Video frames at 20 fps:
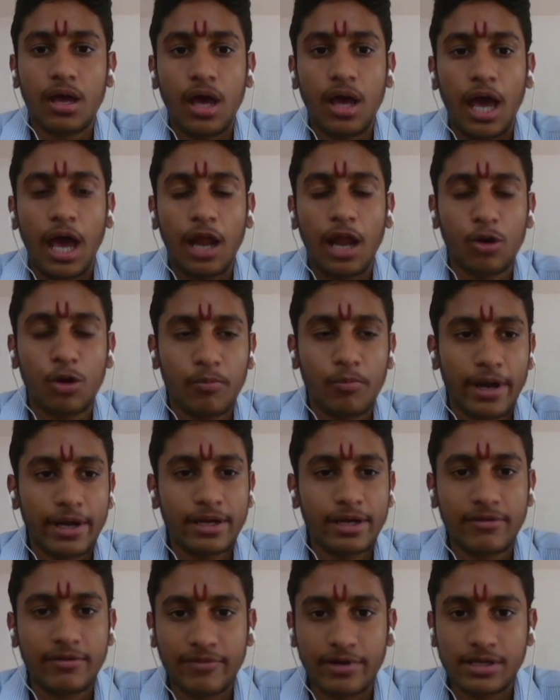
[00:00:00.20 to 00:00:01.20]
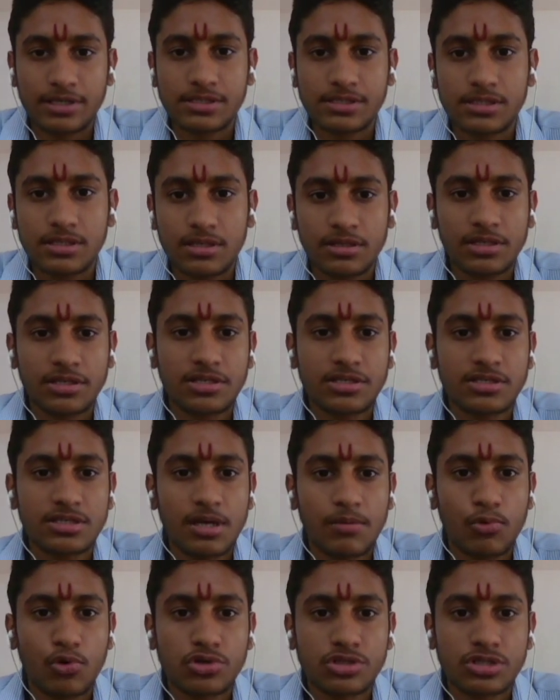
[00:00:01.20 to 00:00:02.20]
Hello, my dear friends. This is the
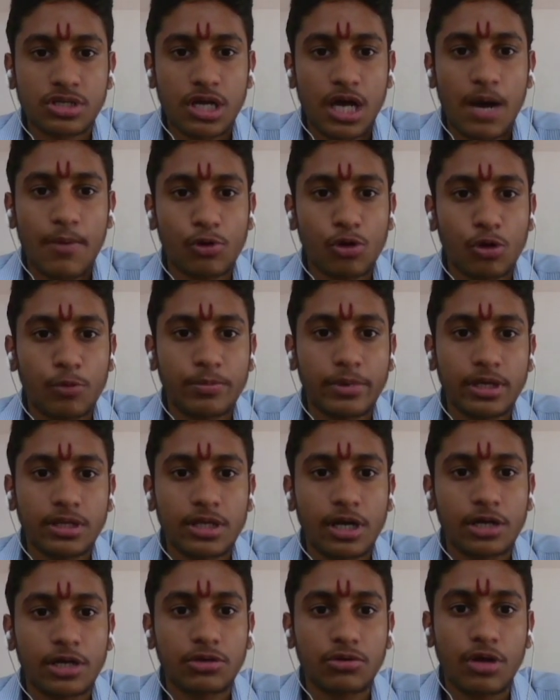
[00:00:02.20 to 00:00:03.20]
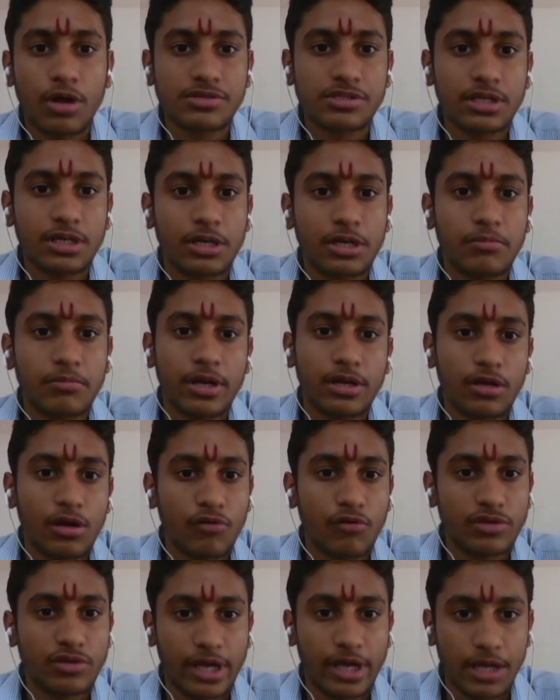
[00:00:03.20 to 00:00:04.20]
most common opening that you have seen in many
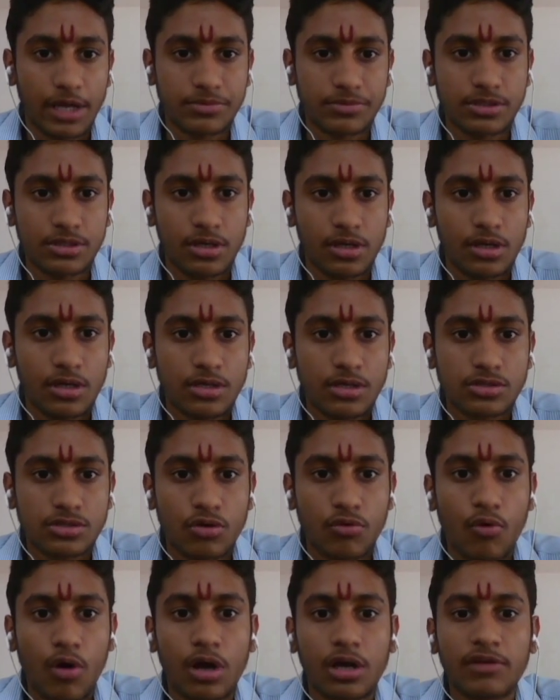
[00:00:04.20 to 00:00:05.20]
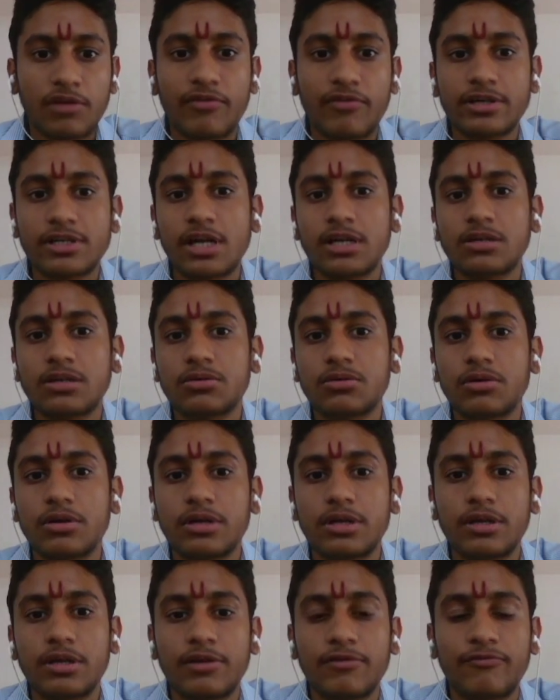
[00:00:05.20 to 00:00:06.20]
of the games. So, what if I tell you,
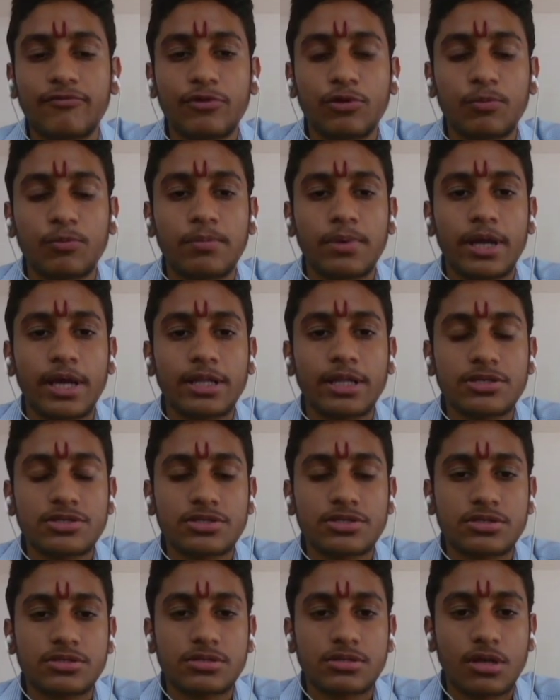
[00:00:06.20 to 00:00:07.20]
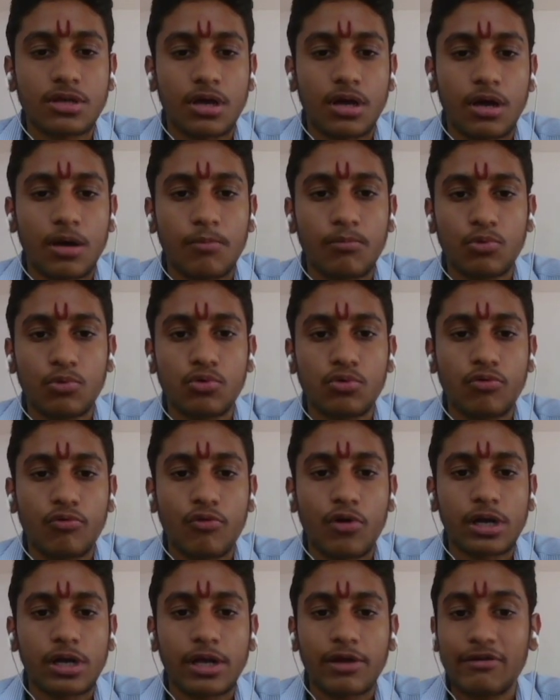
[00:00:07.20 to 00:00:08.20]
if you play this move,
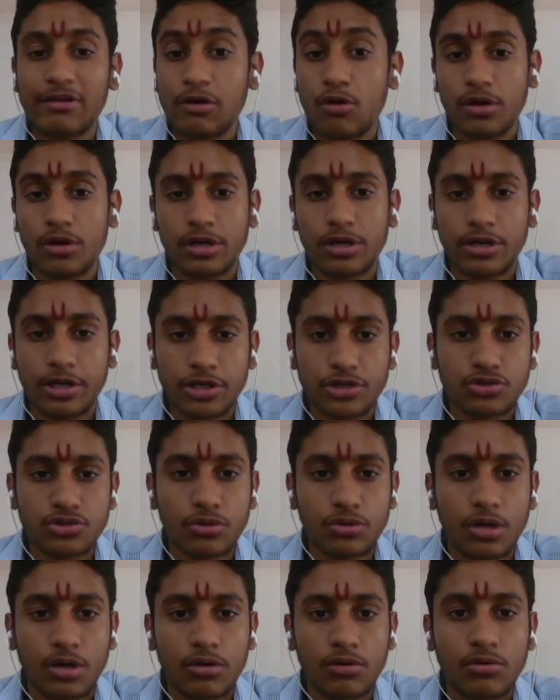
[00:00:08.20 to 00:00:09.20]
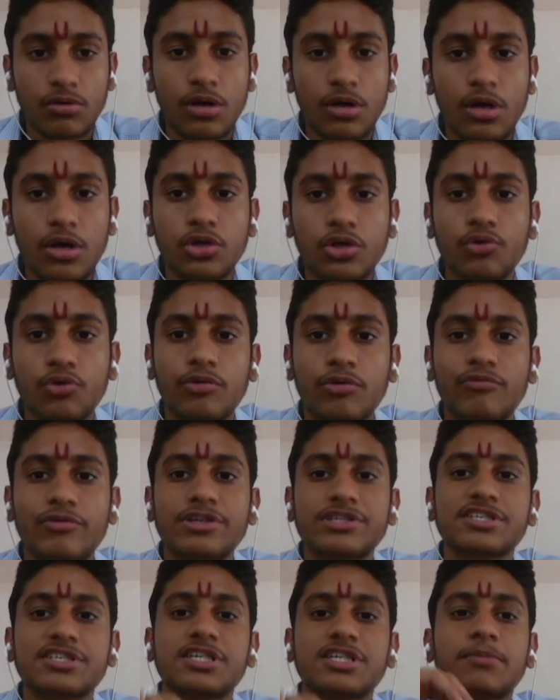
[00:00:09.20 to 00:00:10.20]
what I will going to teach you now, you will win
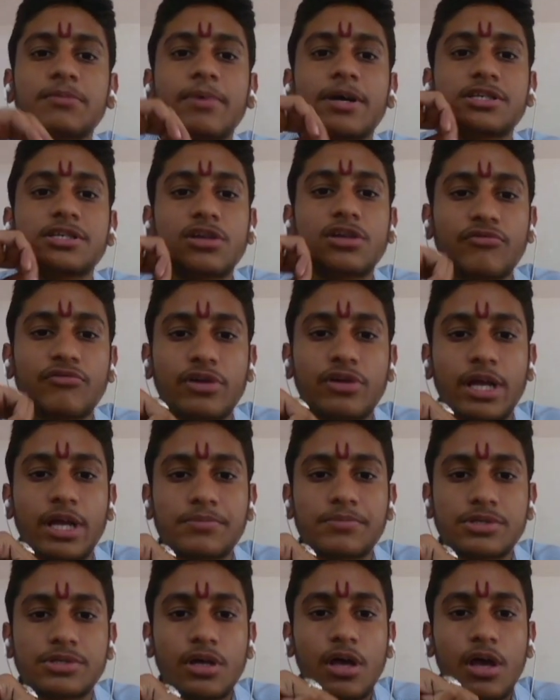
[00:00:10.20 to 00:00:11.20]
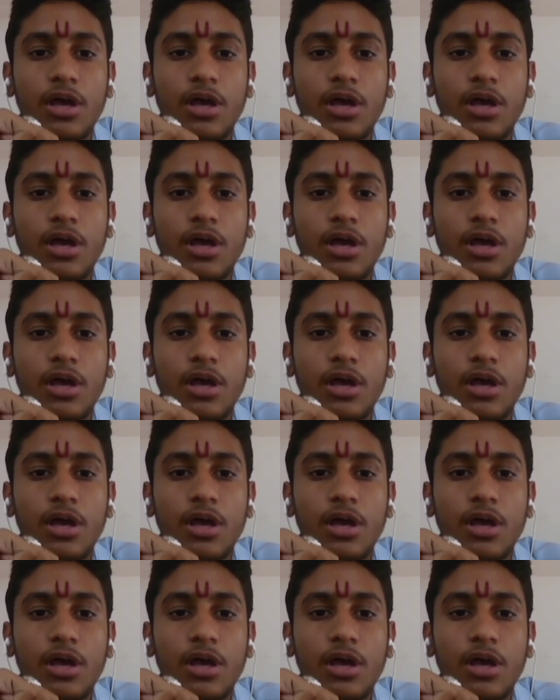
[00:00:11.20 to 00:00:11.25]
60% of your games.